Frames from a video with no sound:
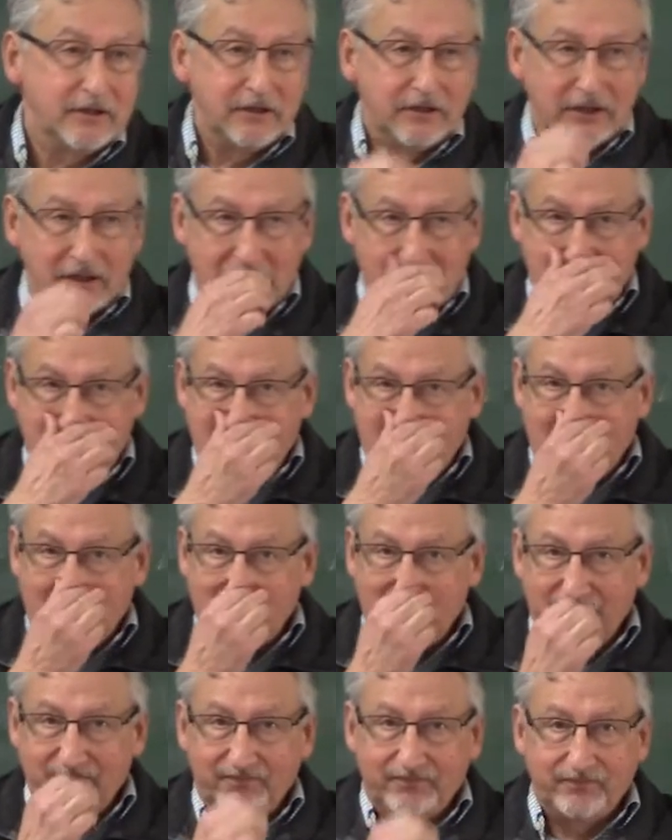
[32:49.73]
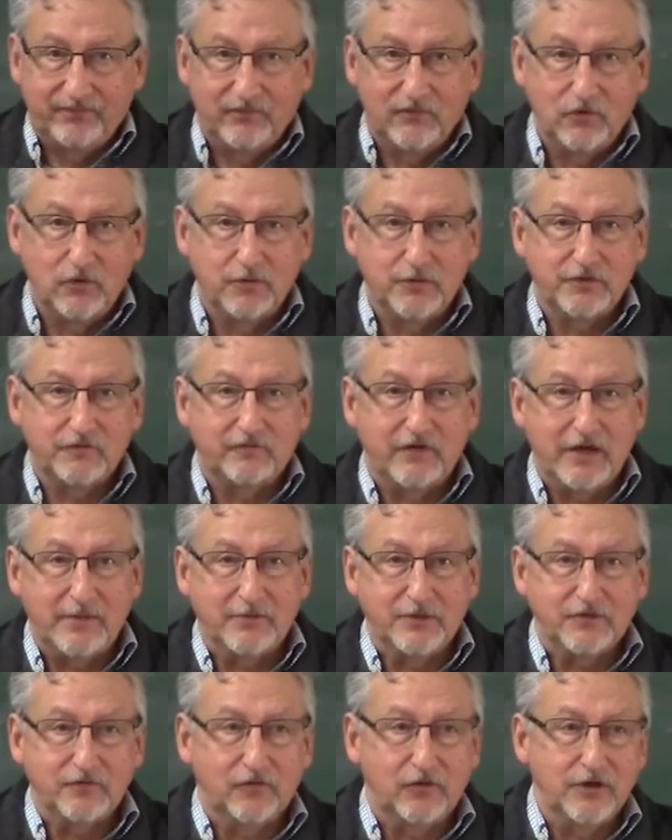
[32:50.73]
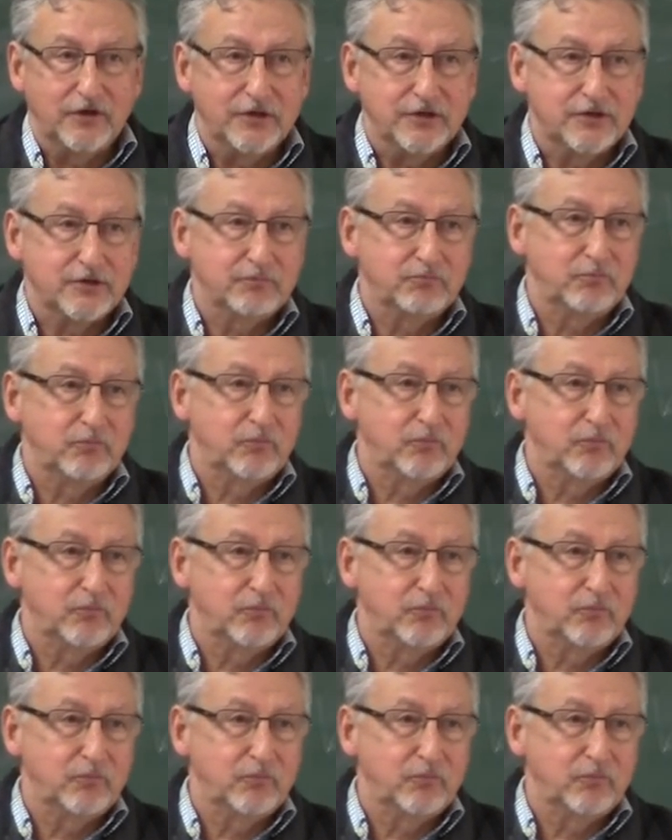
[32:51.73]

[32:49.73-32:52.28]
uh, who was famous for his